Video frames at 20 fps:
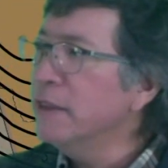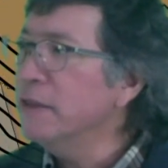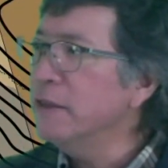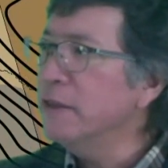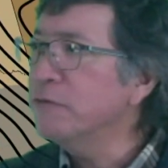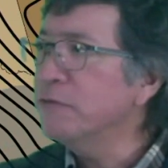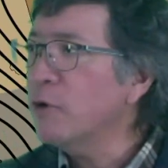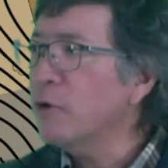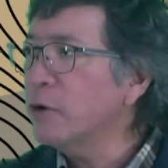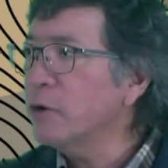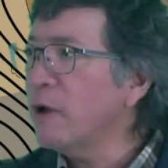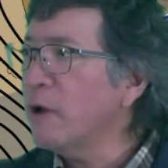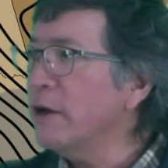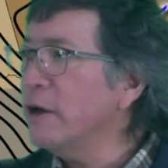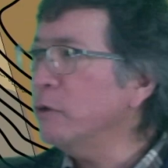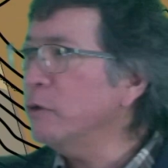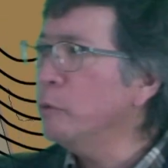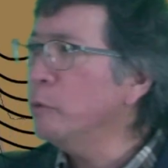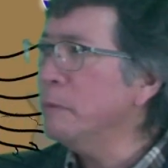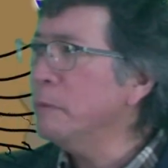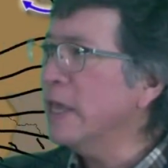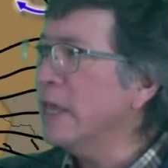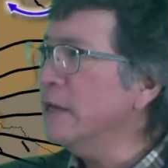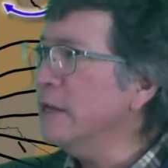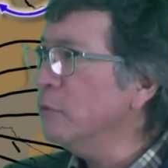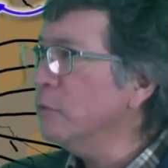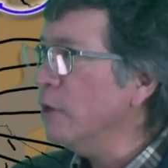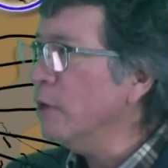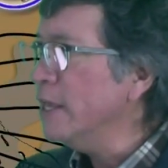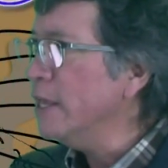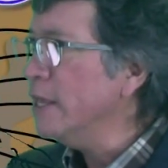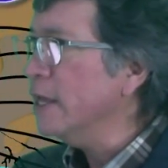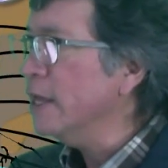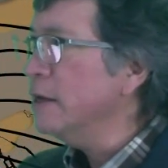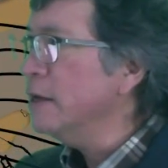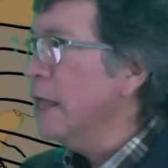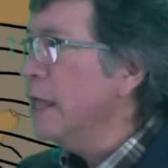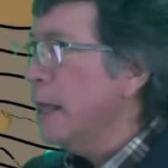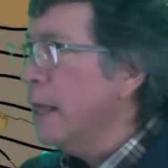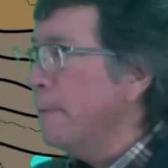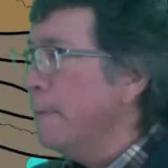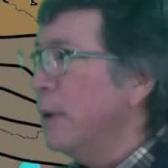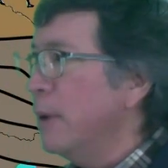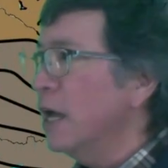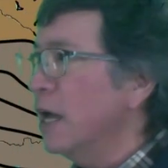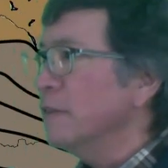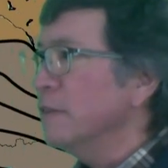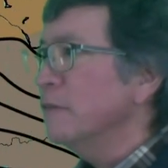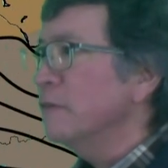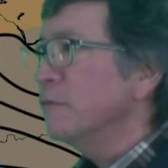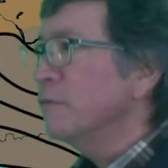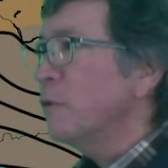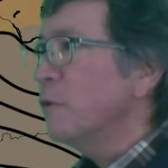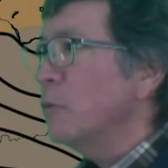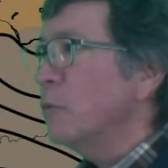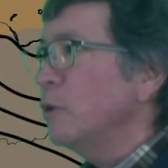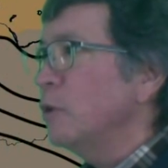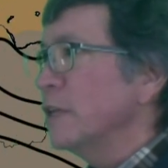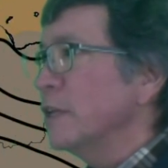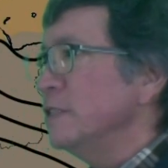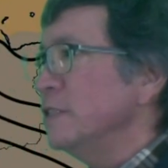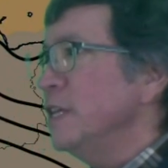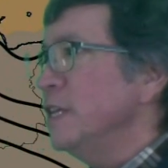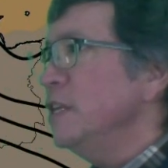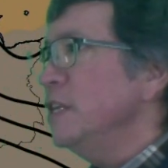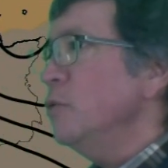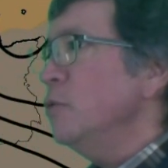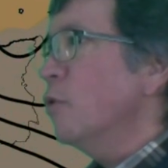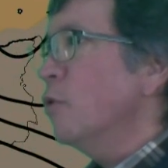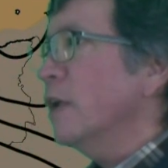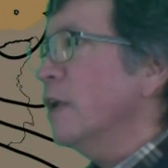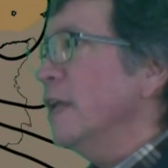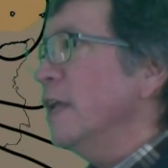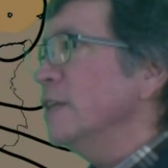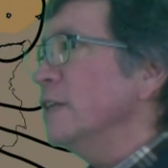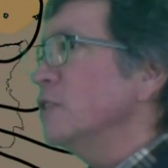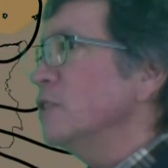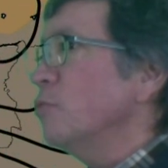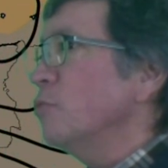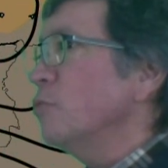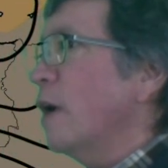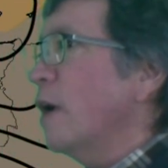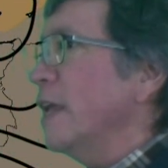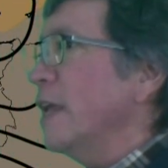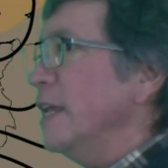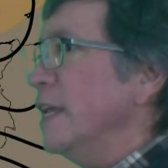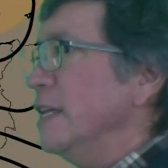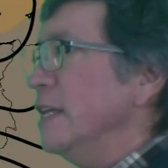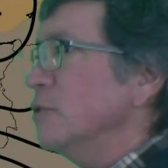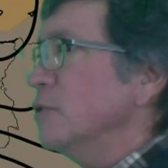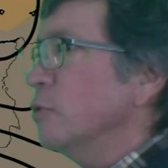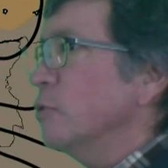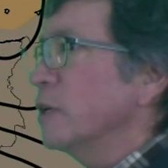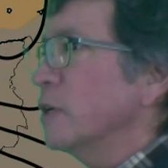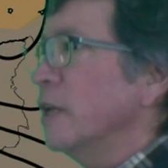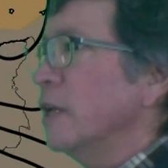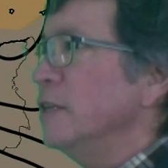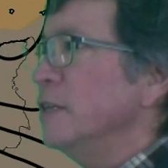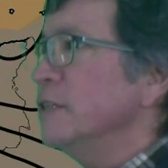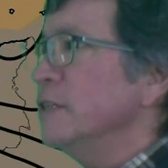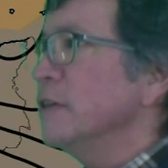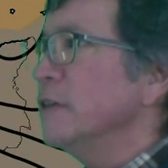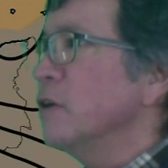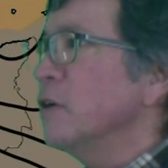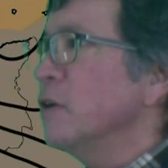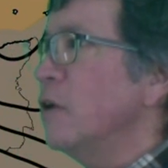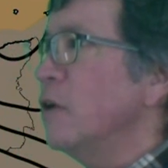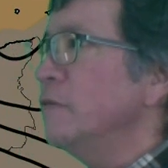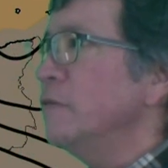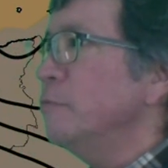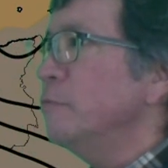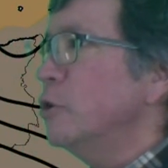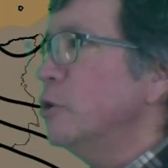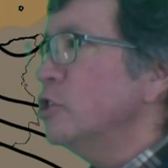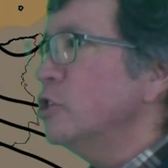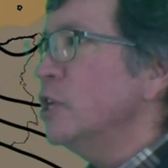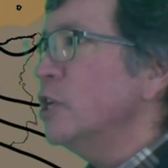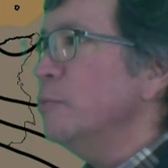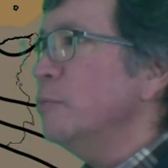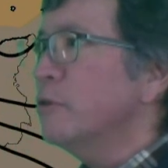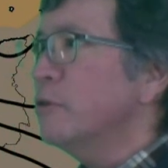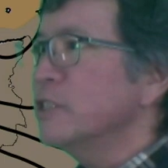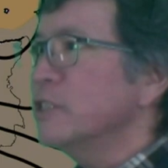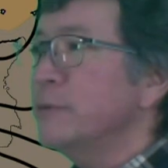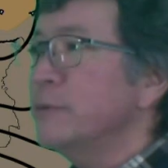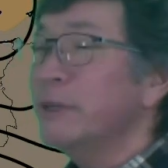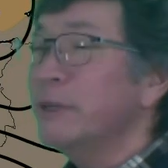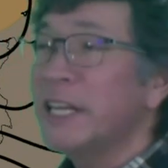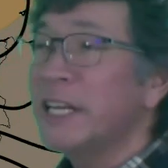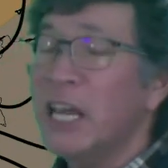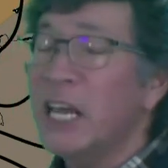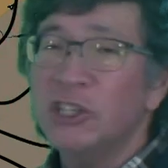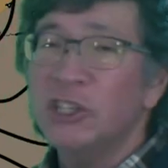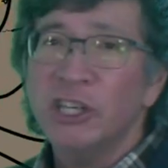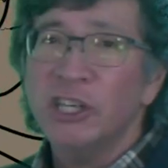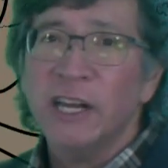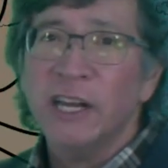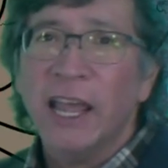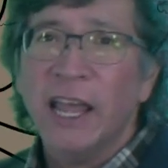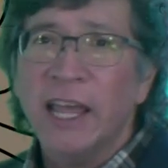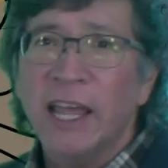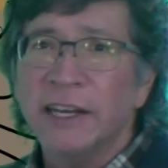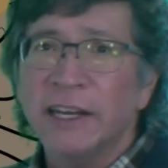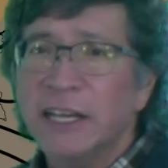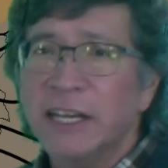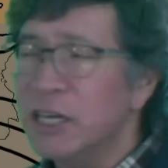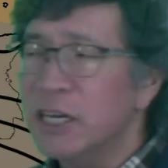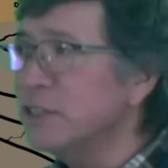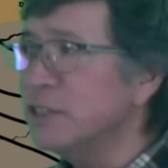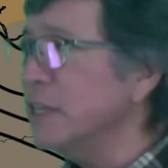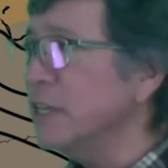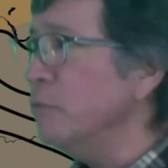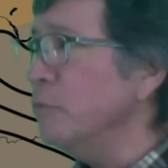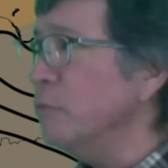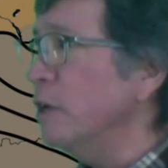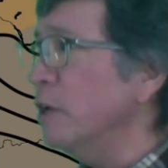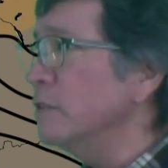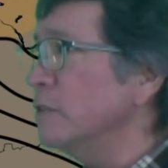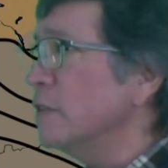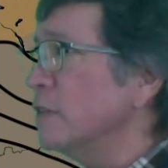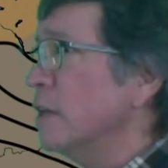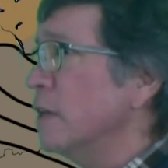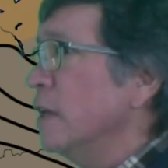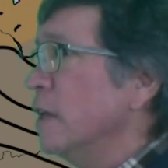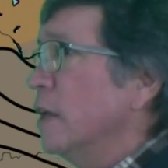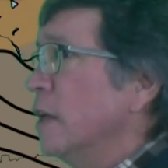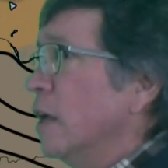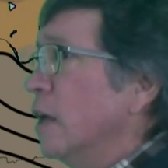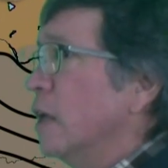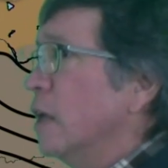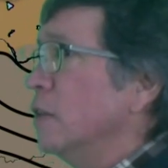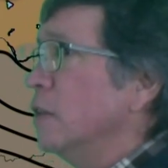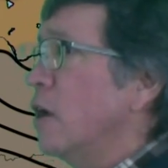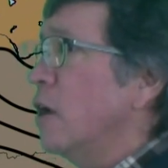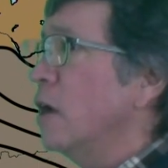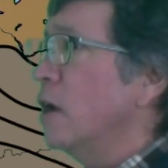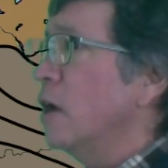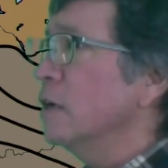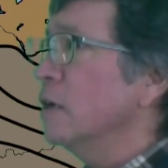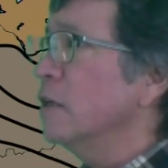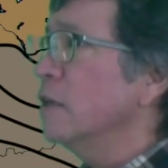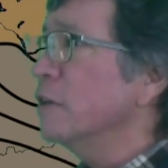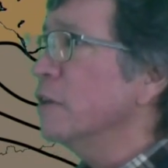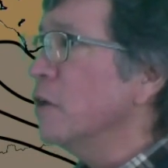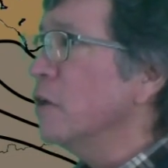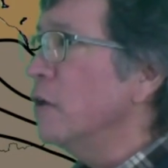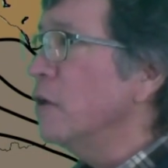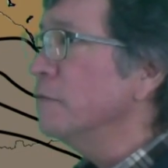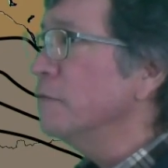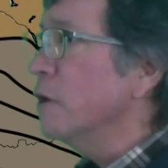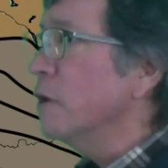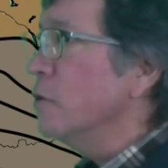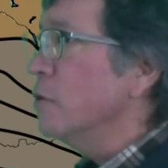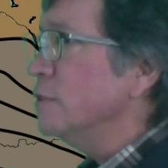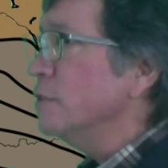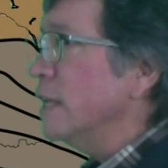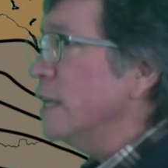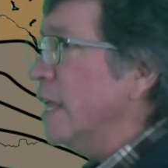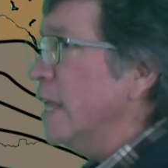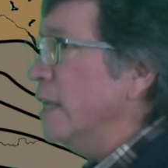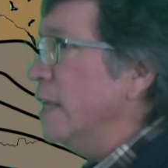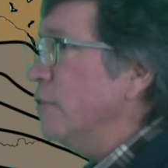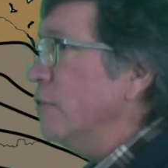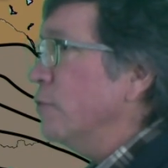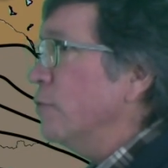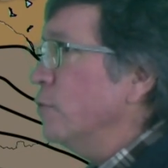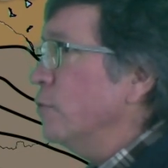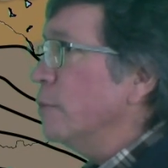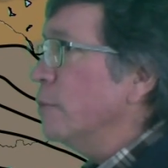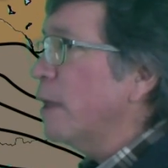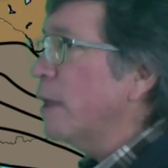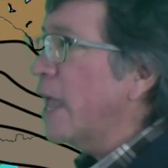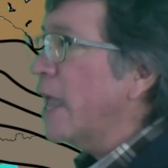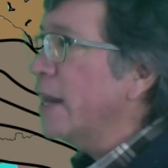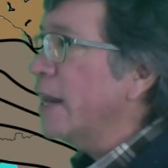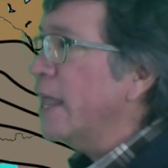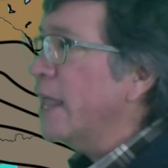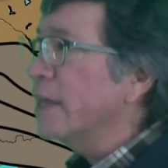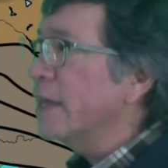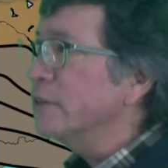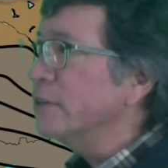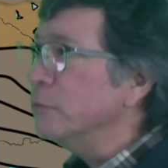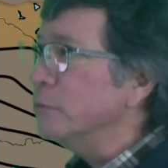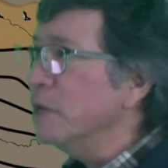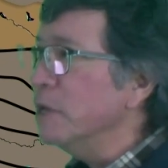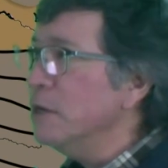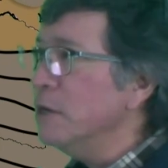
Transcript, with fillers: The front around it will begin to weaken, but the front will continue working its way eastward into the Gulf, pushing precipitation and gusty winds along the Gulf Coast in through the panhandle.